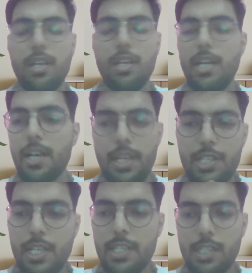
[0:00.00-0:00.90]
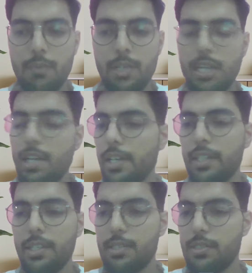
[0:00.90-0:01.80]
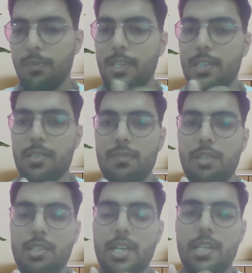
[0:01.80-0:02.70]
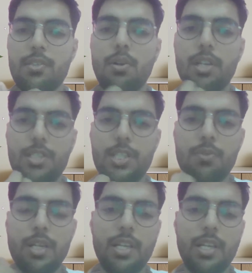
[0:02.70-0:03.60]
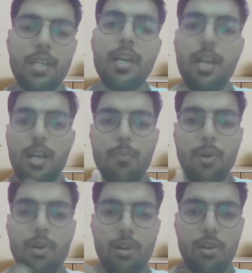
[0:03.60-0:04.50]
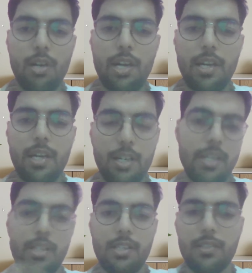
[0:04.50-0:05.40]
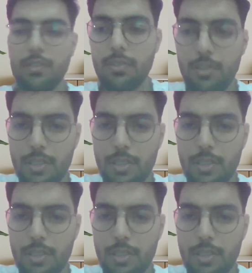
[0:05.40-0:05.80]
we can write again shell script that read these EBS that is not attached to any pod or anything.